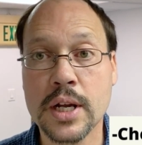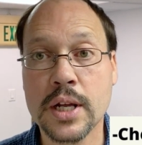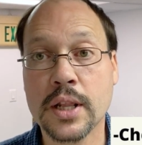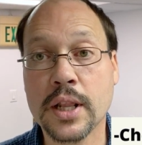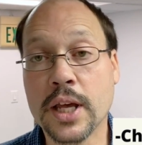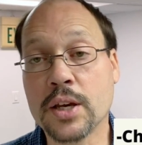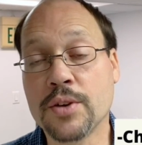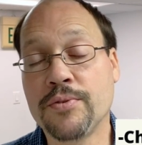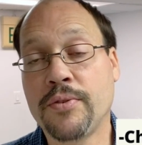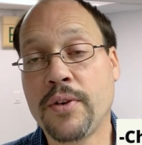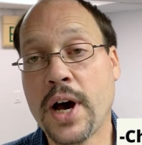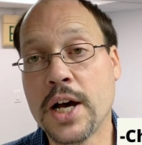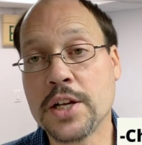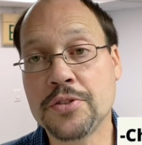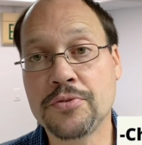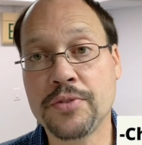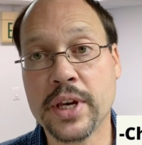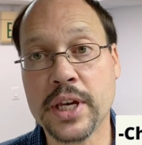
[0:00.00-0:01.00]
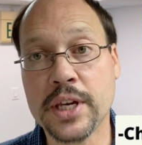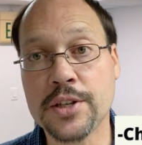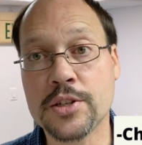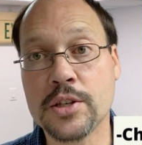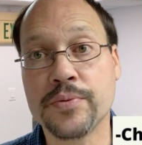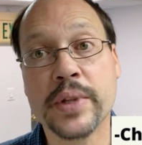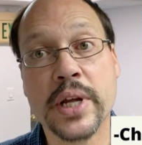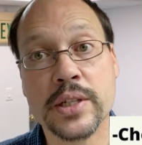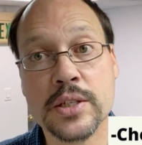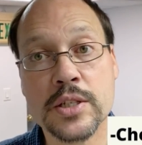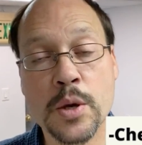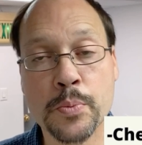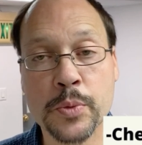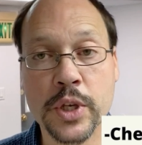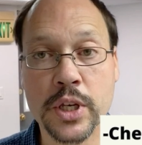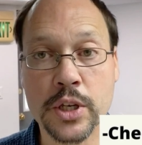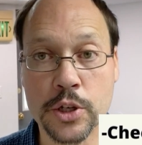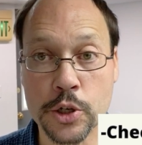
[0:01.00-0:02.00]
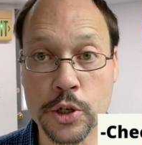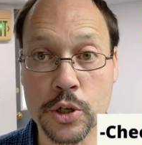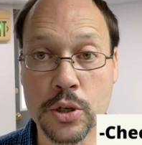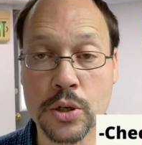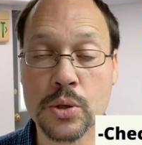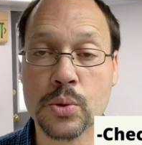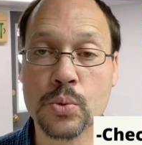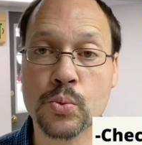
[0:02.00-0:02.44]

like phosphates, if that's something you're